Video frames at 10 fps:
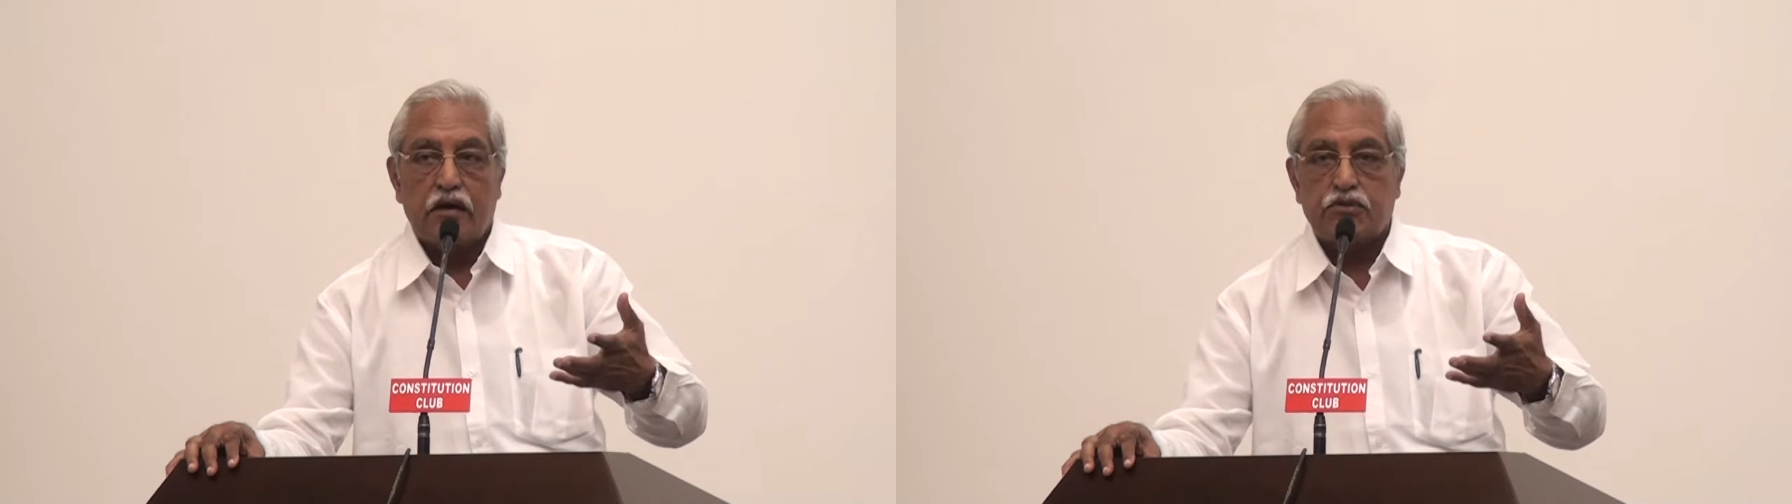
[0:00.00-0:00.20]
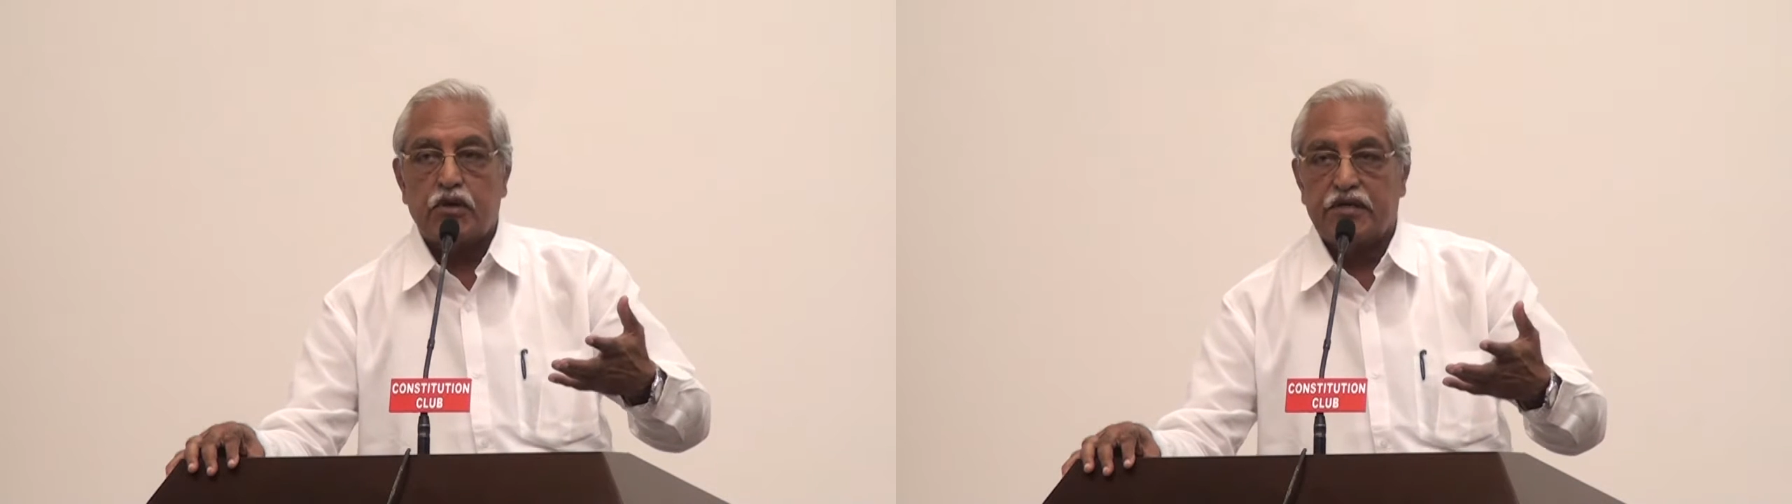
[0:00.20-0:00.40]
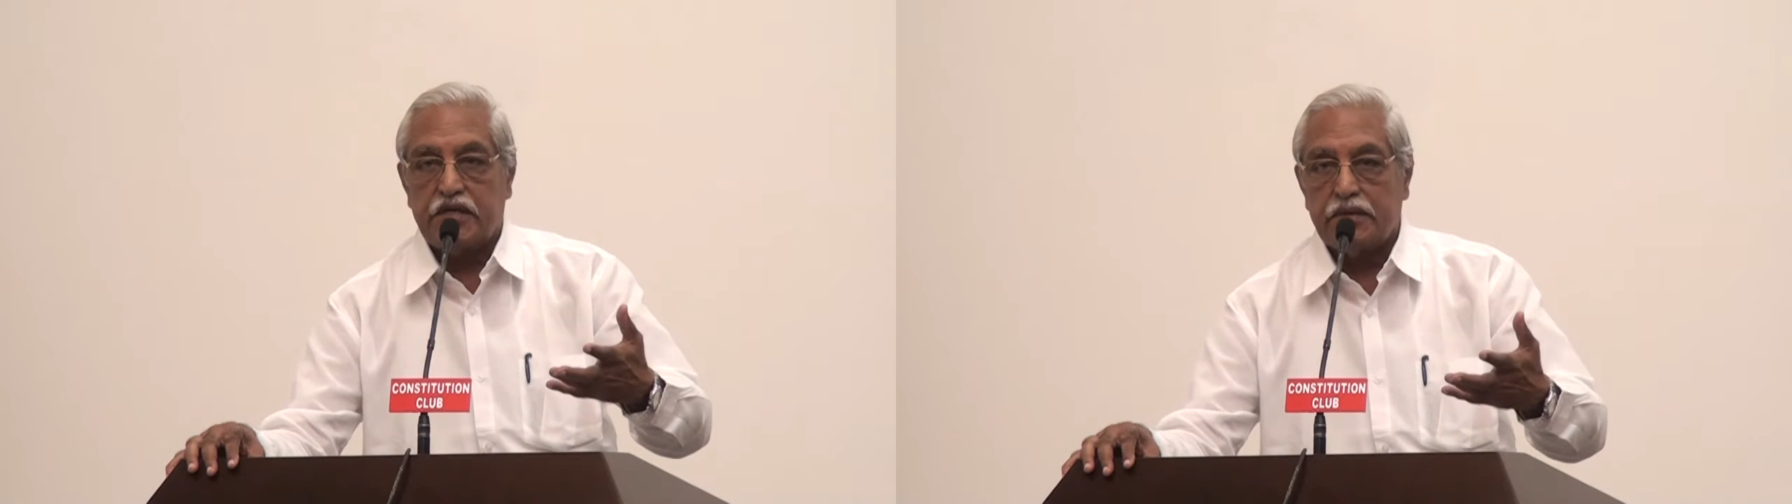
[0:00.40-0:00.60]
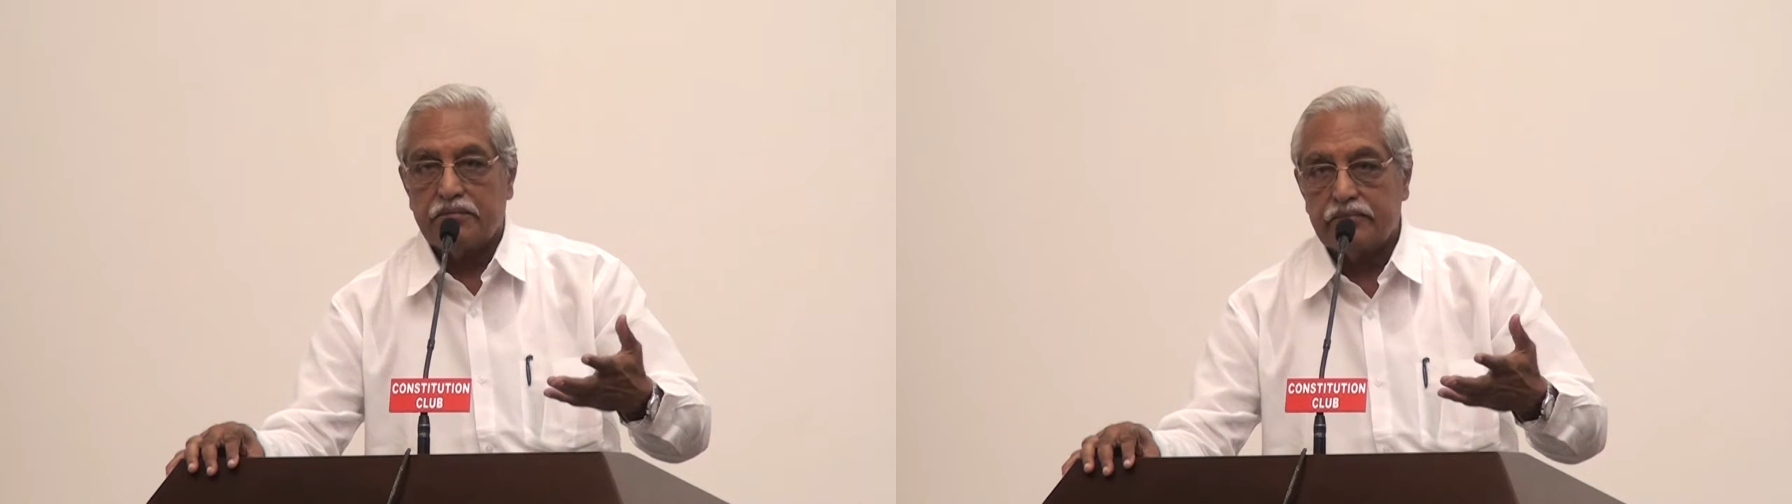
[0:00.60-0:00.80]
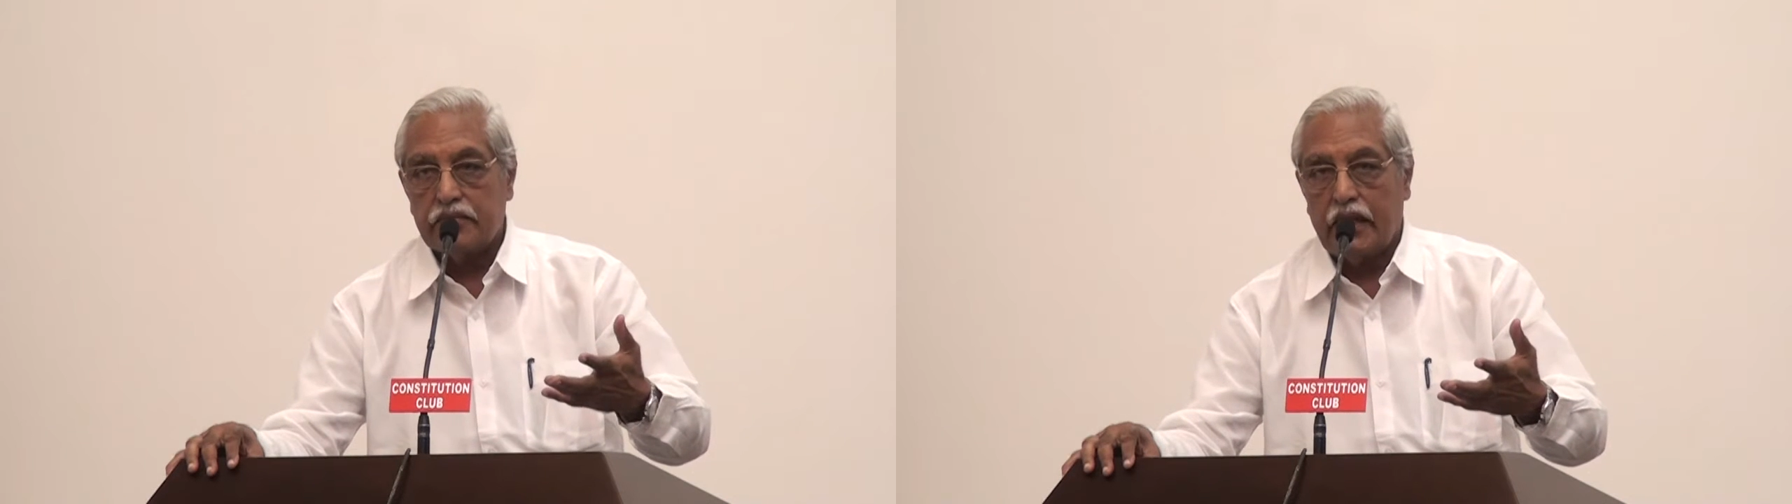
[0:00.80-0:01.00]

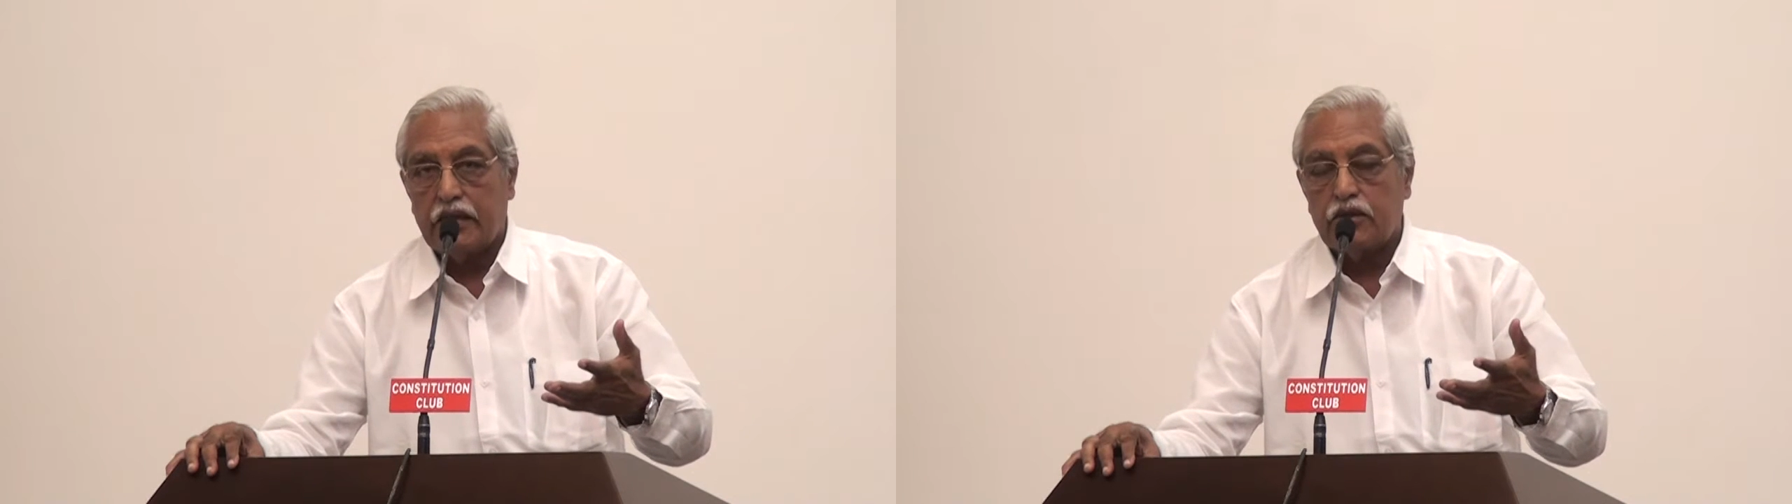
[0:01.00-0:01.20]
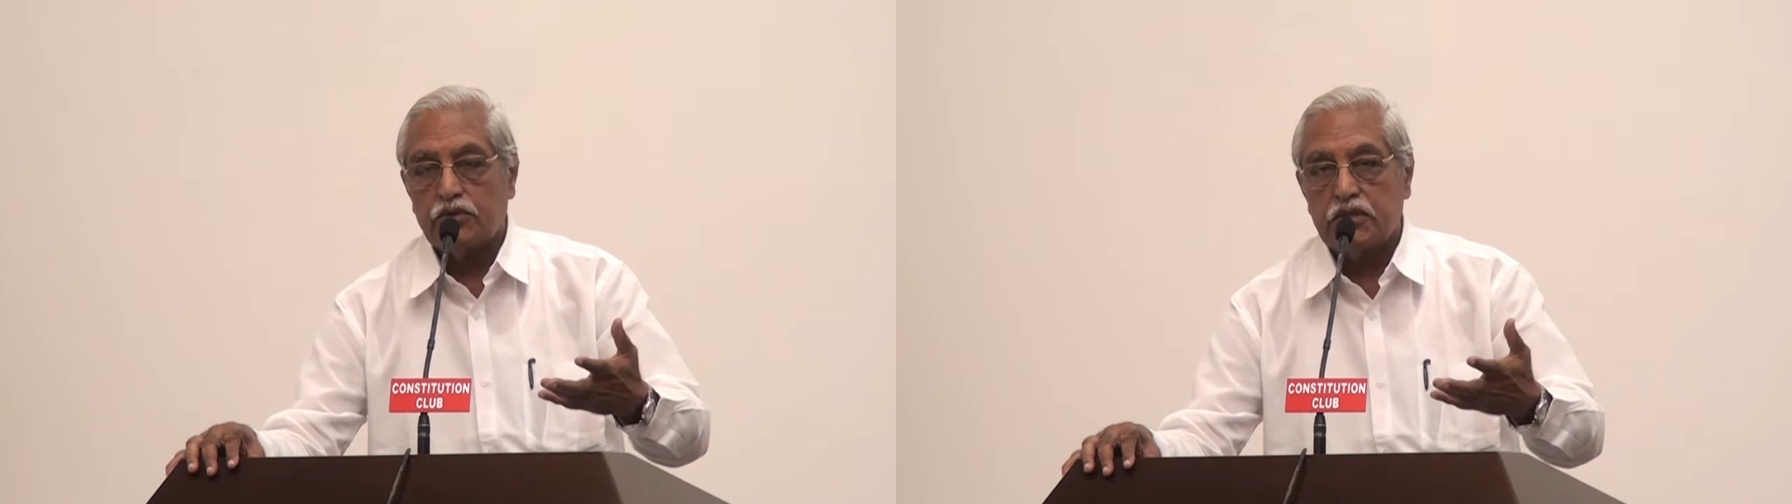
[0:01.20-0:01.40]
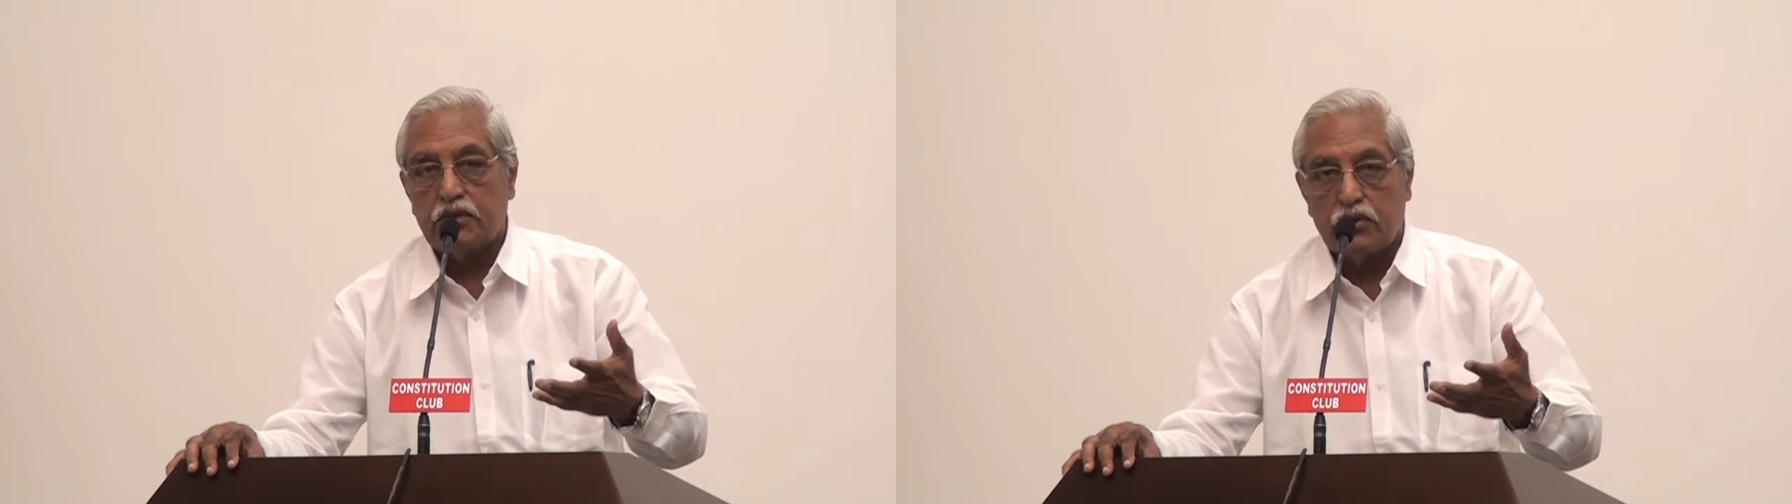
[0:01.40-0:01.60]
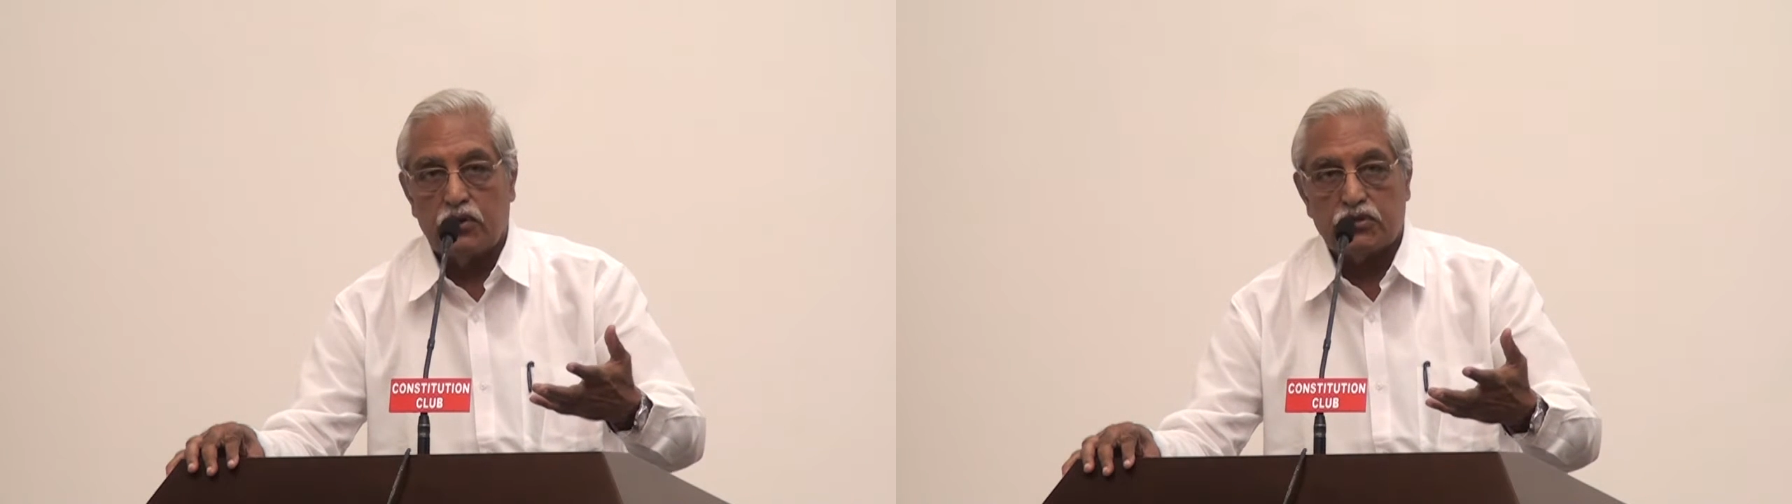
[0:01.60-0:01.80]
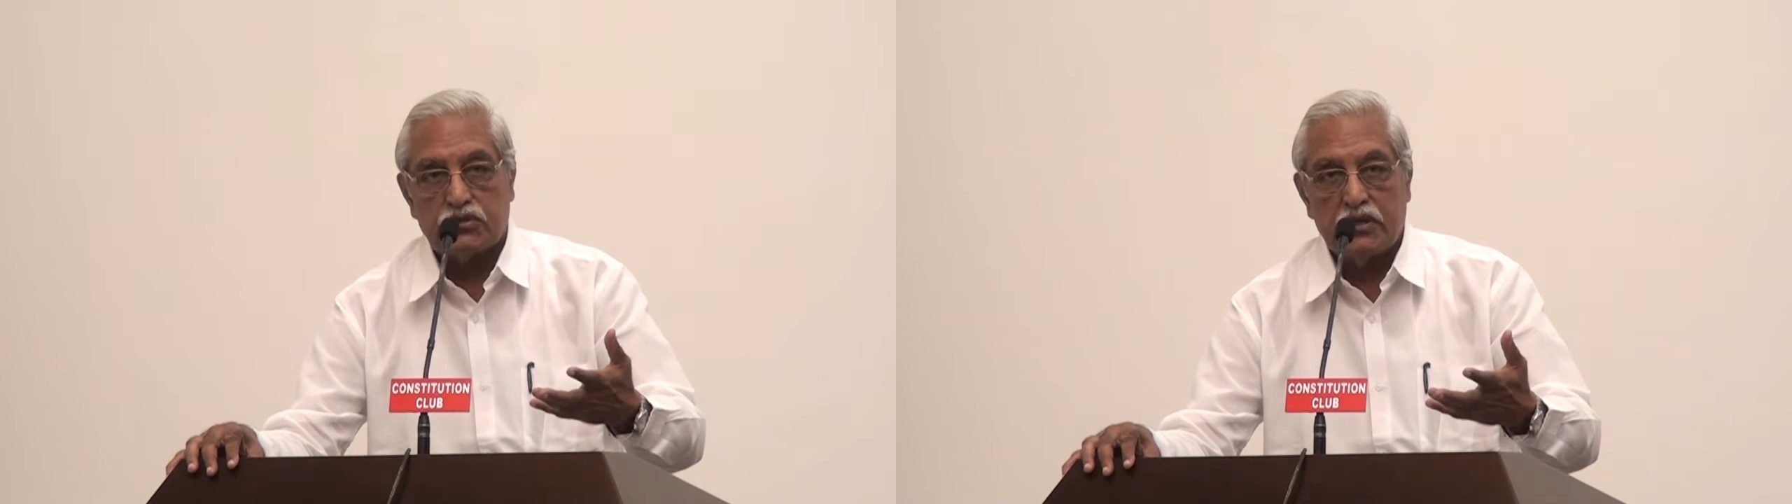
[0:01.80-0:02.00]
consortium, 9,000
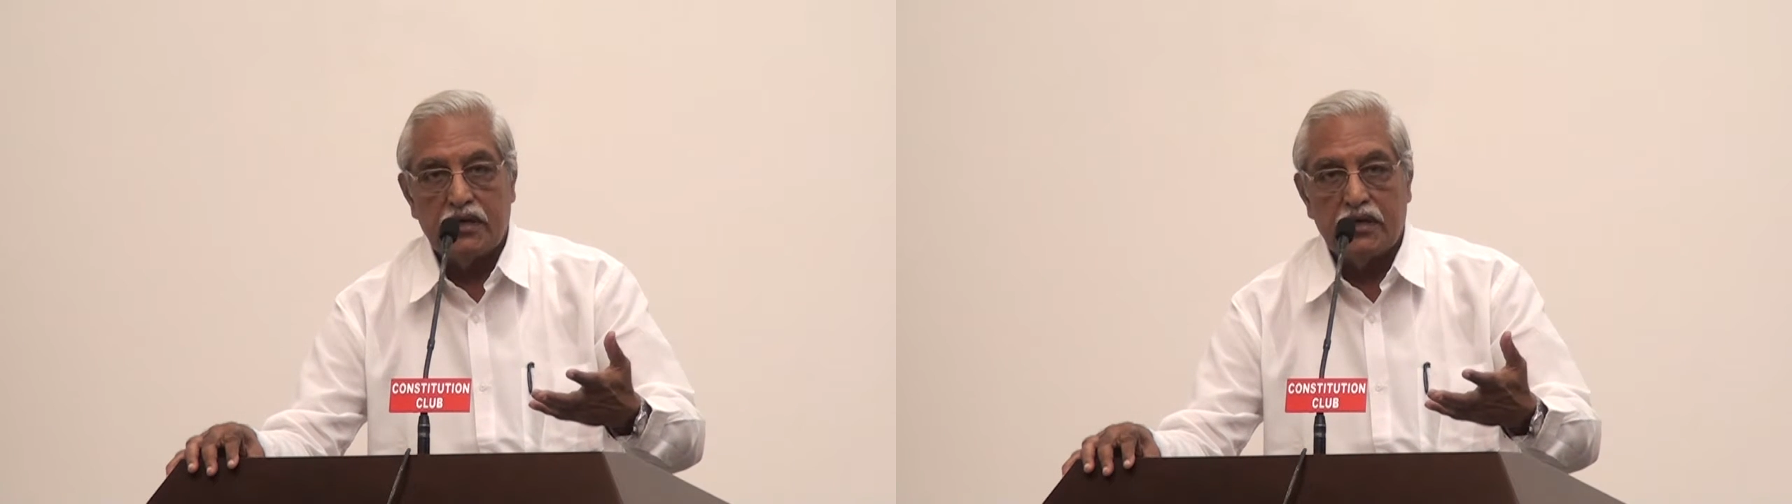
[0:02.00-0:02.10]
crores.